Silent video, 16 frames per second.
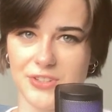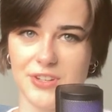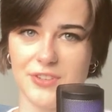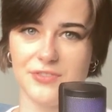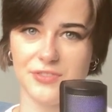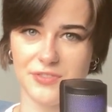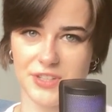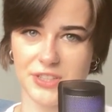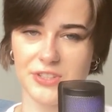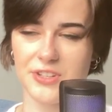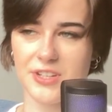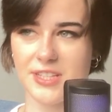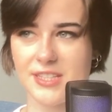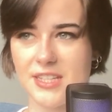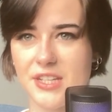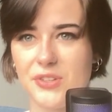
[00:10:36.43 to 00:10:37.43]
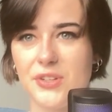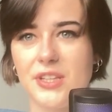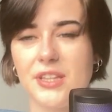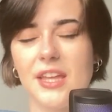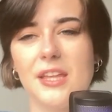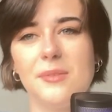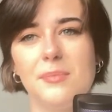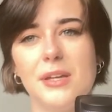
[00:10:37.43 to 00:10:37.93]
for Victoria's Secret,
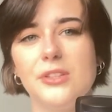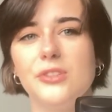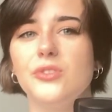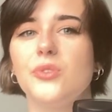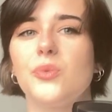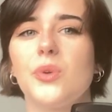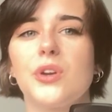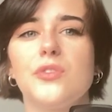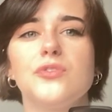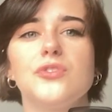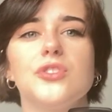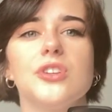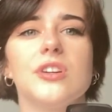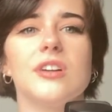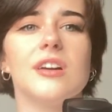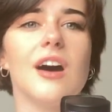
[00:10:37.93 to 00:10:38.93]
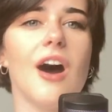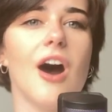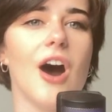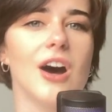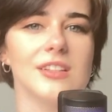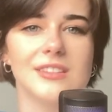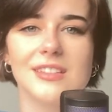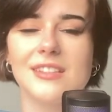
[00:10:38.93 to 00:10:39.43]
it meant you're one of the
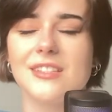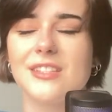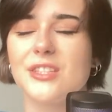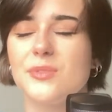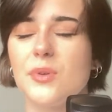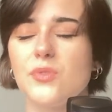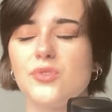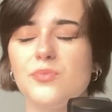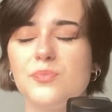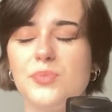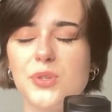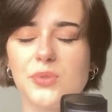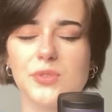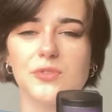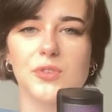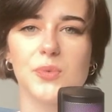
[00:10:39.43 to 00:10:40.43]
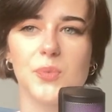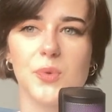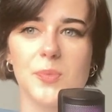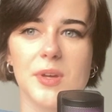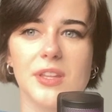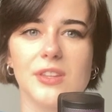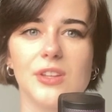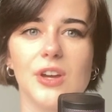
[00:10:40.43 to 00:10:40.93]
hottest, most beautiful
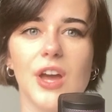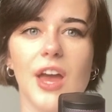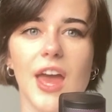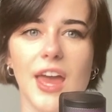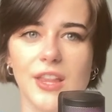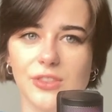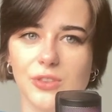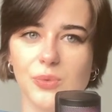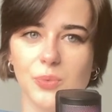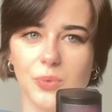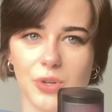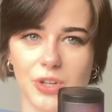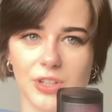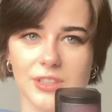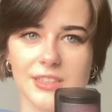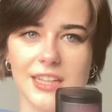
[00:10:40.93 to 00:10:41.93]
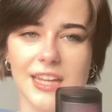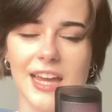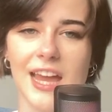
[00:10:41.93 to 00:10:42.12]
women in the world.